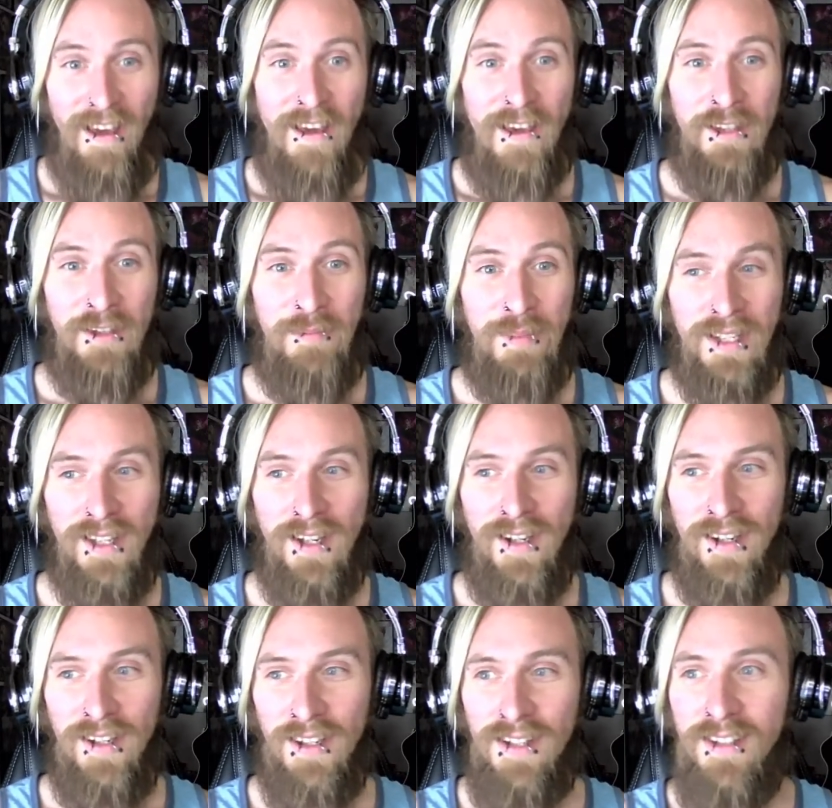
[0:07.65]
is
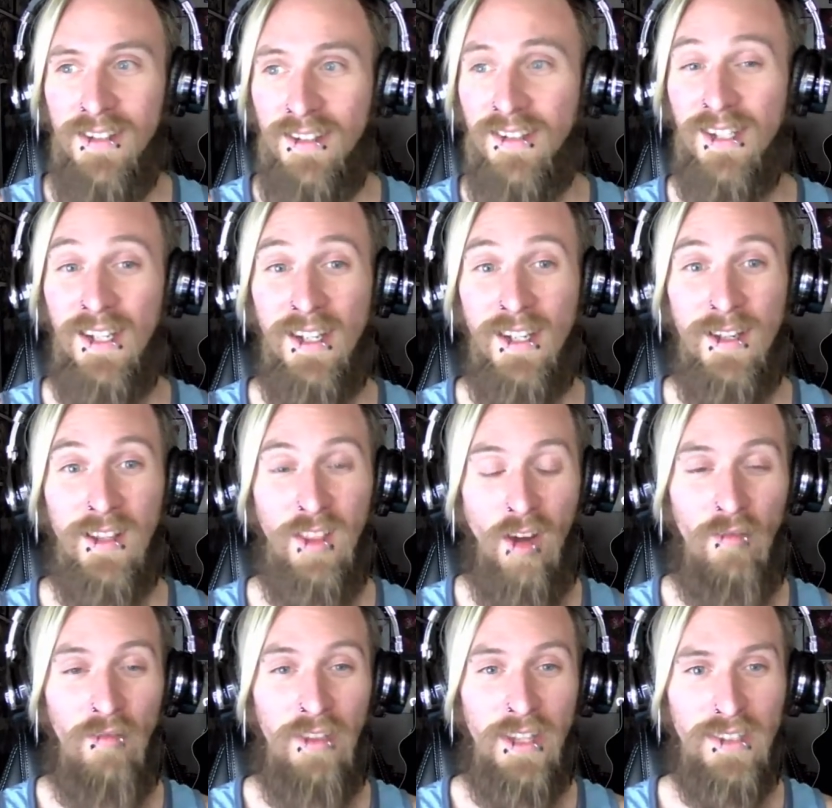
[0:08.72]
because
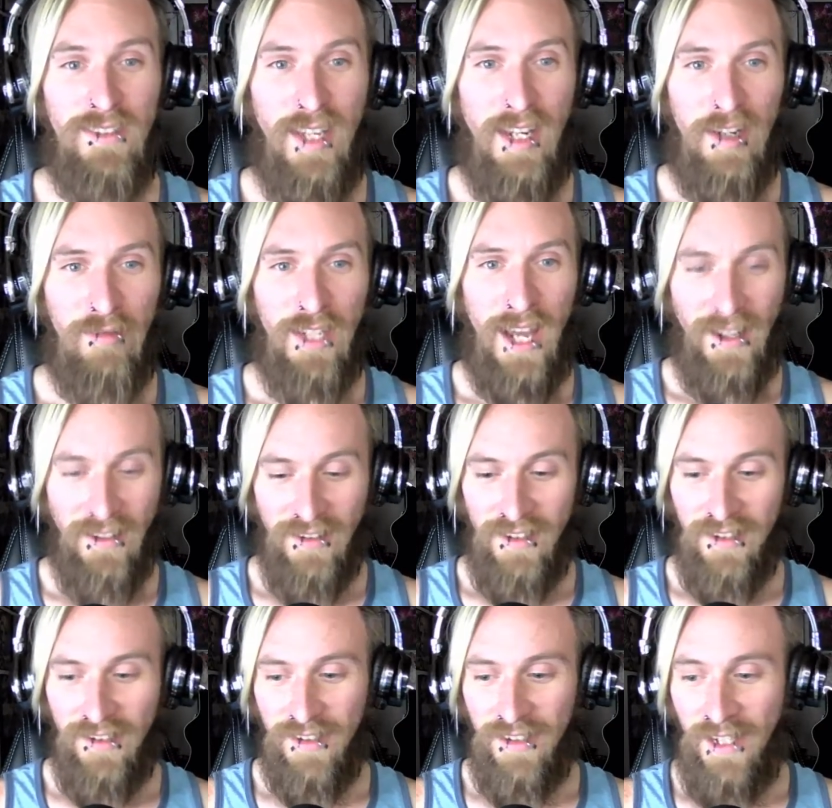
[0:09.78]
lovely state of
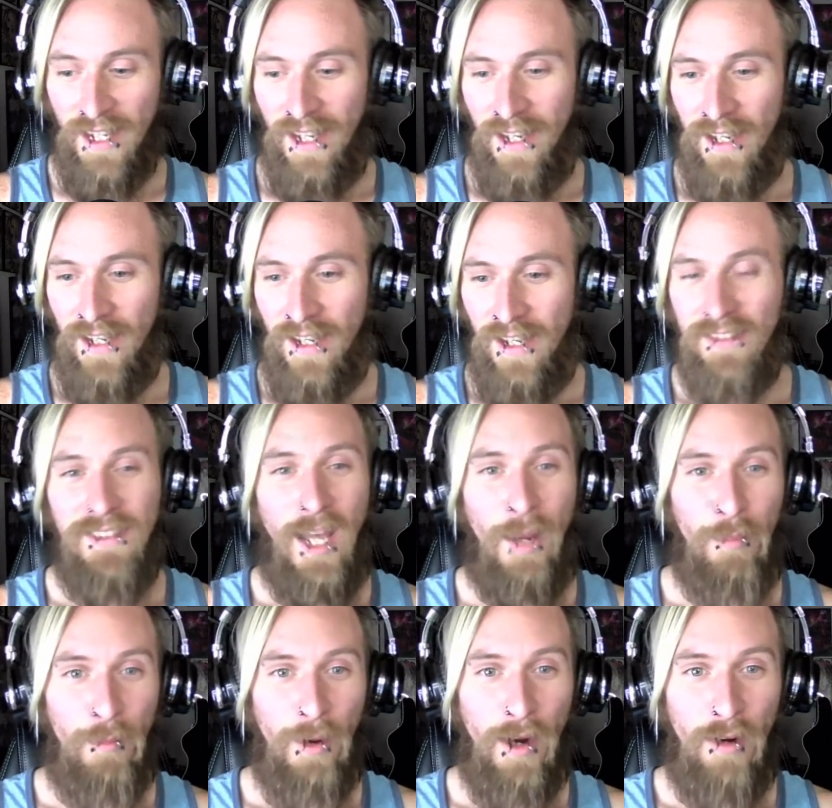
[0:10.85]
Texas is not
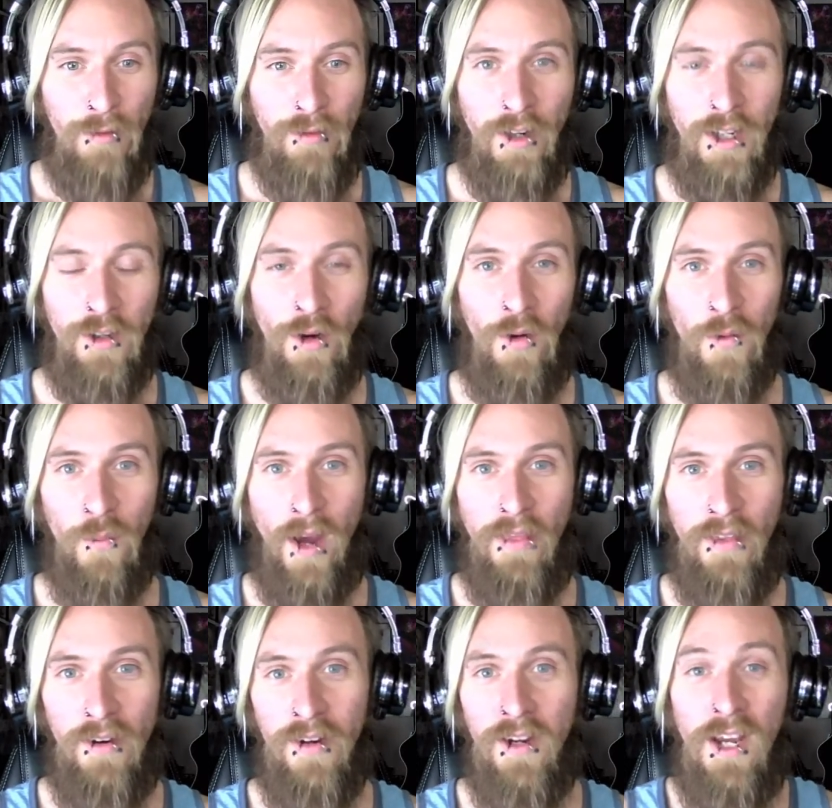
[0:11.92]
prepared for any cold
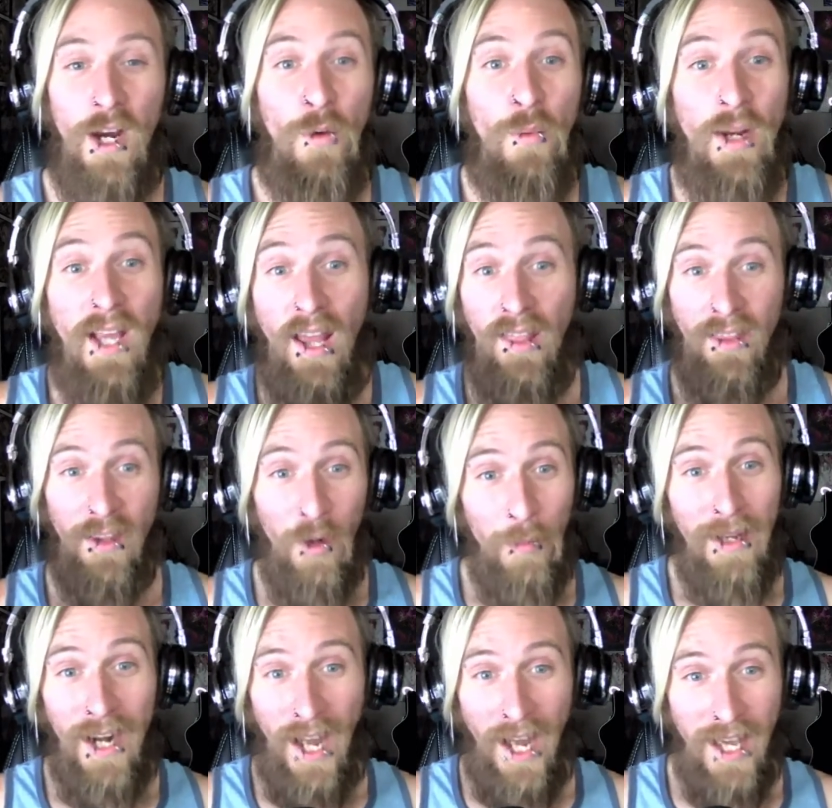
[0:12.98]
weather. We got a little
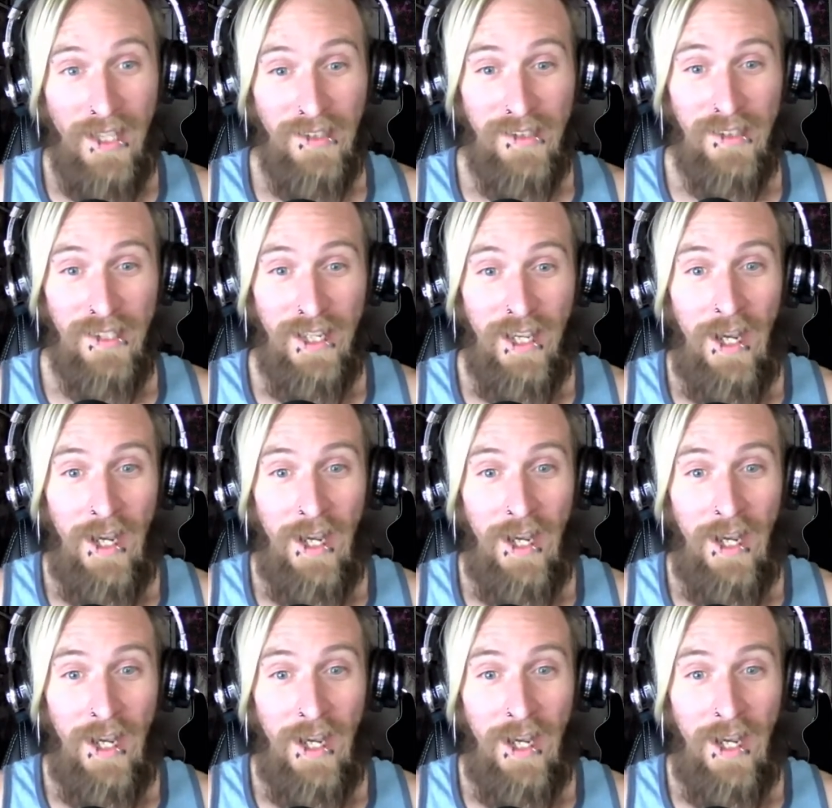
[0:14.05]
bit of ice.